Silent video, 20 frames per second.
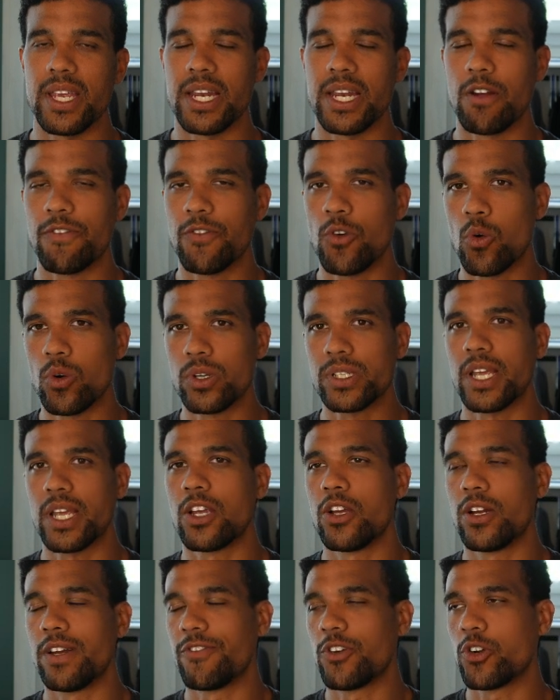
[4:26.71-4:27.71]
Now, of course, I
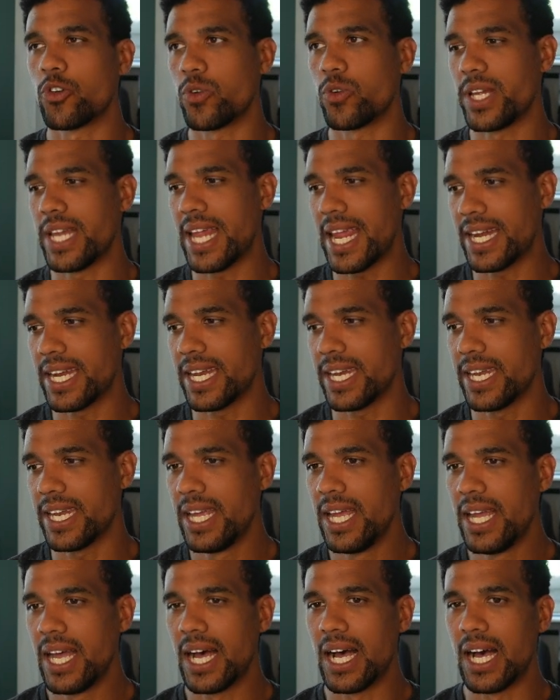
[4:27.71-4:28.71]
could have created
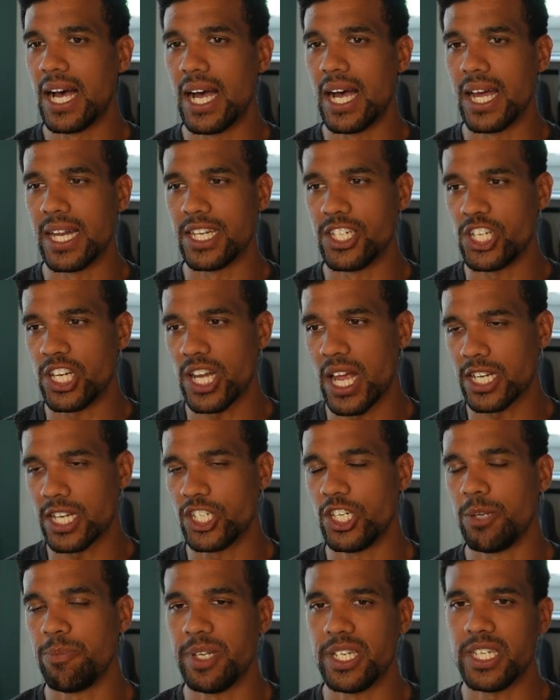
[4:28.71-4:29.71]
a
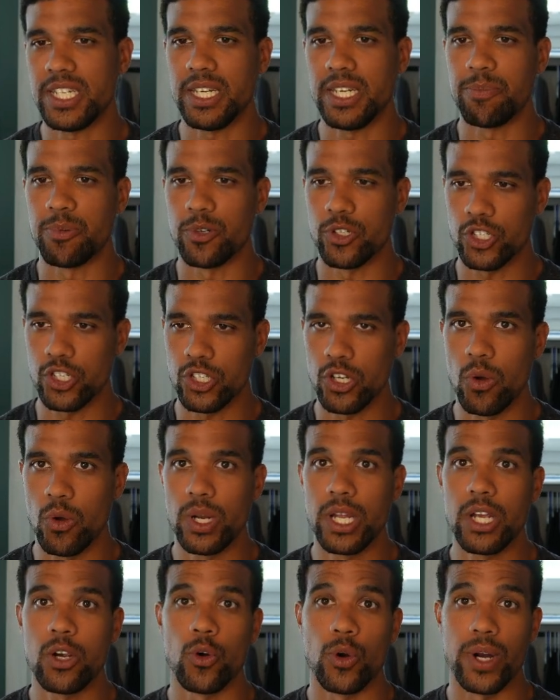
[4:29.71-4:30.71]
ChatGPT
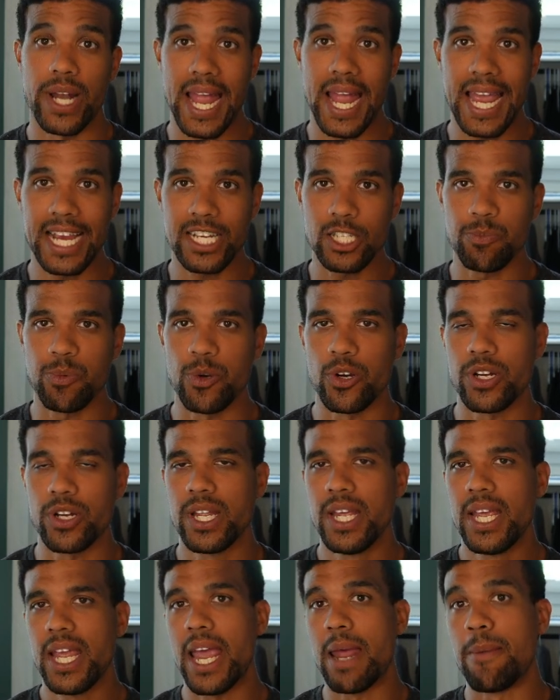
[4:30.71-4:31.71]
persona or an expert
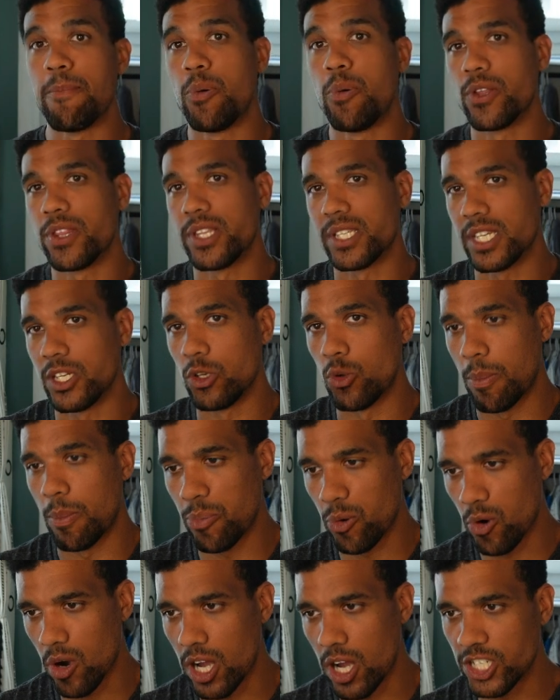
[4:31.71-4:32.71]
and put this into a
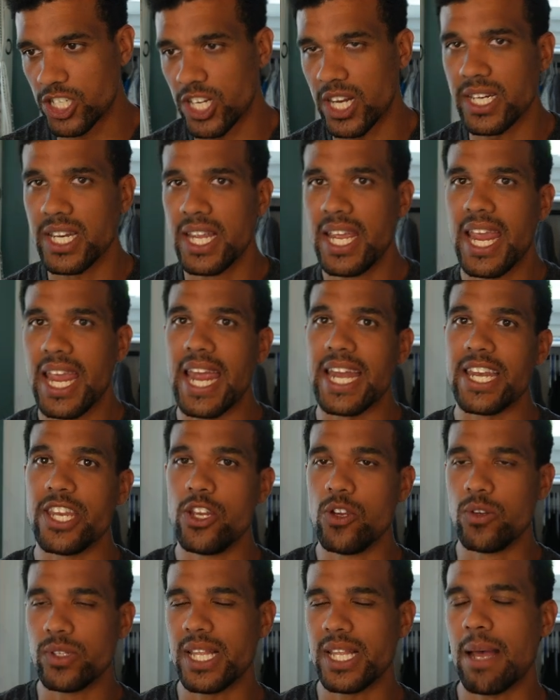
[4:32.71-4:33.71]
project and
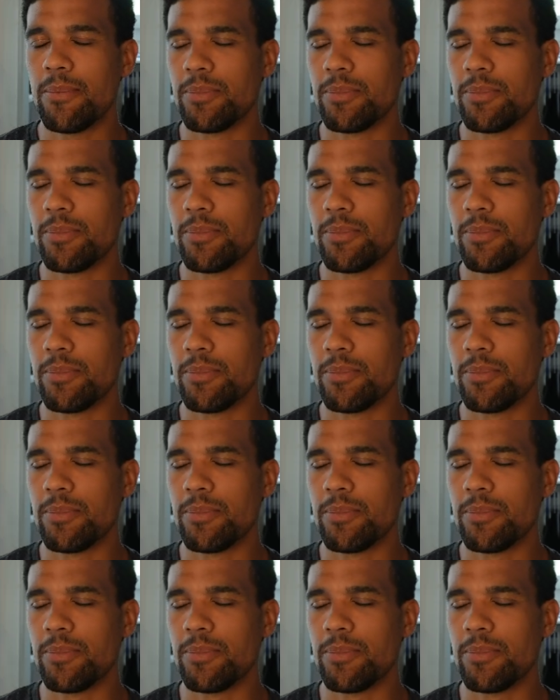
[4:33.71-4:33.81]
use that.